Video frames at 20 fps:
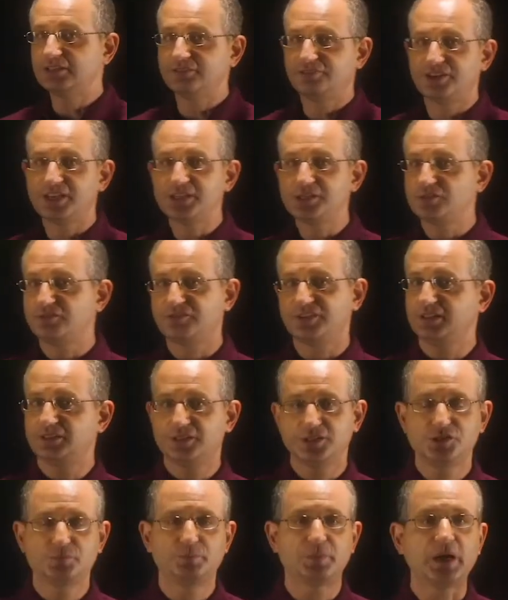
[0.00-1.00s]
the face of it,
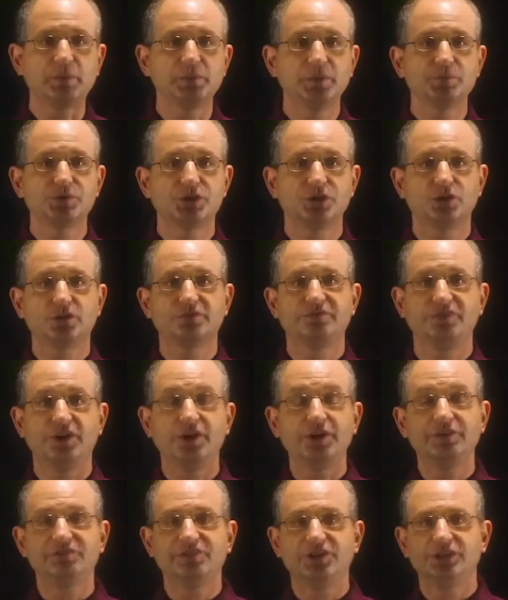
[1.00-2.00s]
these problems look
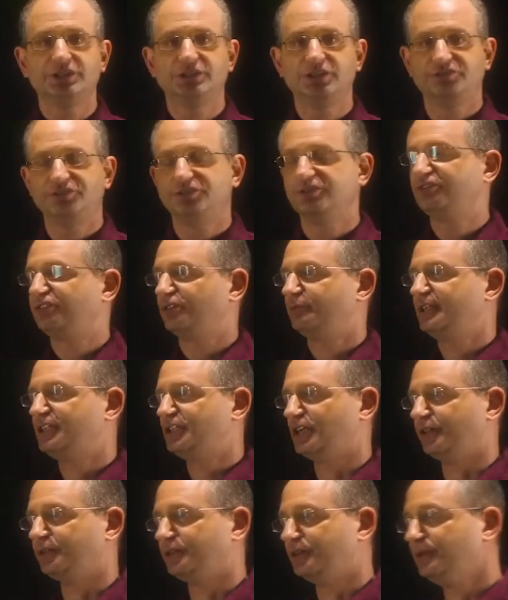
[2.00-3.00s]
very, very different from
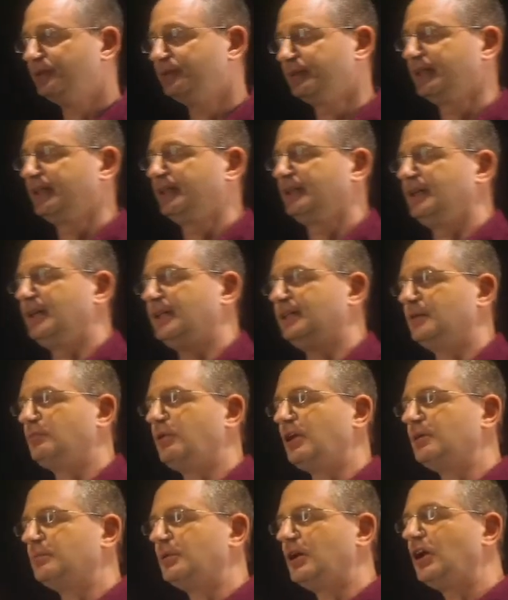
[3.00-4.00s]
each other. In the
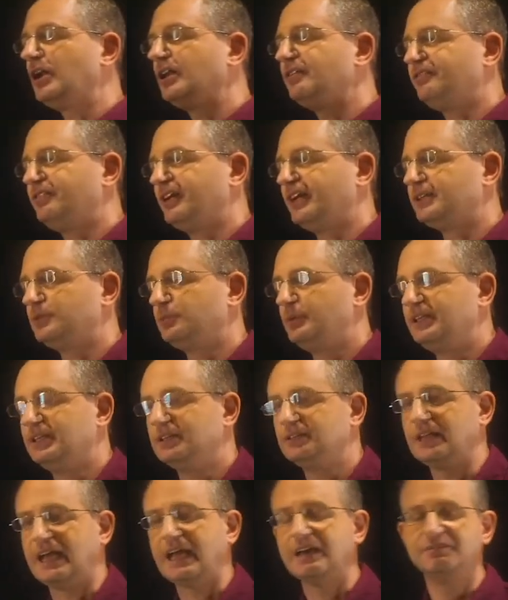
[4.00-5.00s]
quantum Hall effect, we
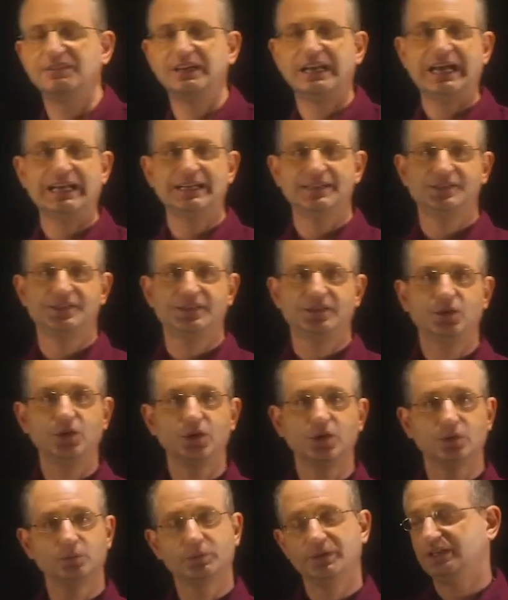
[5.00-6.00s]
didn't have a lattice at
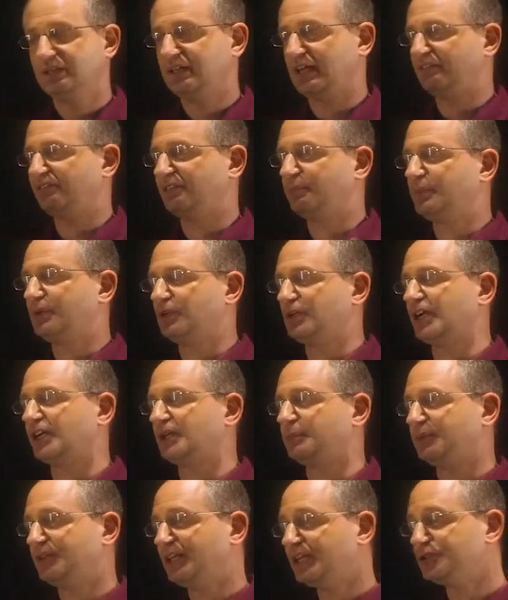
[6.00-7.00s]
all. We didn't have a
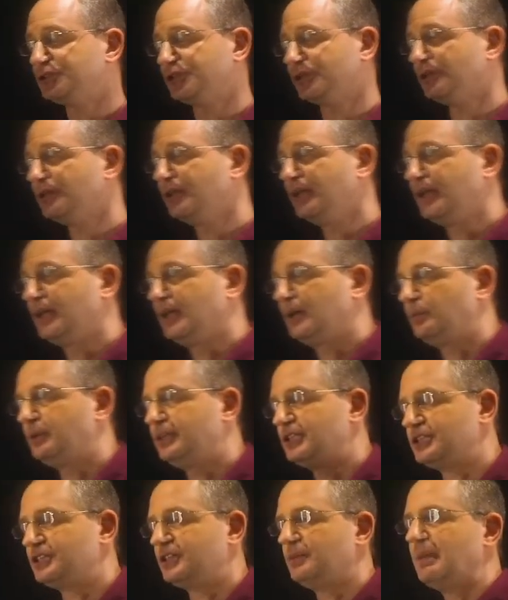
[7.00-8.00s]
periodic potential. We
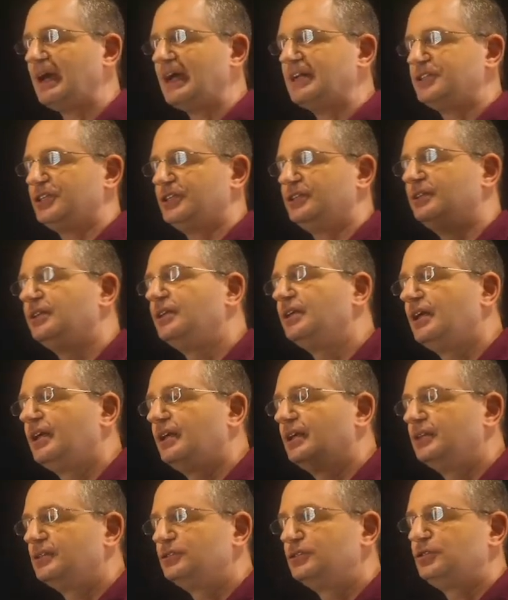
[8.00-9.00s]
just imagine
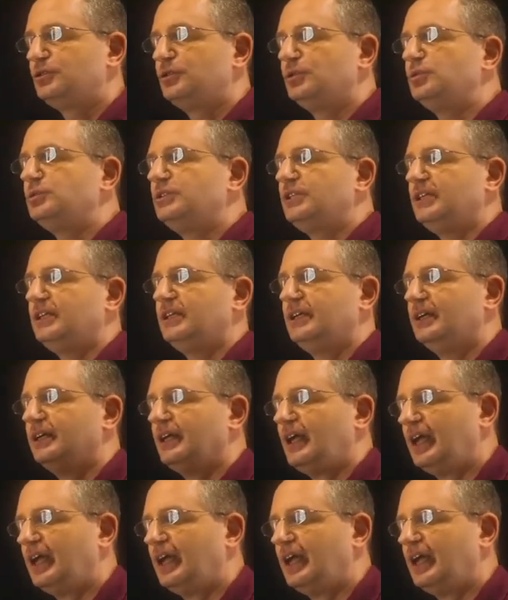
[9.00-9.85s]
2D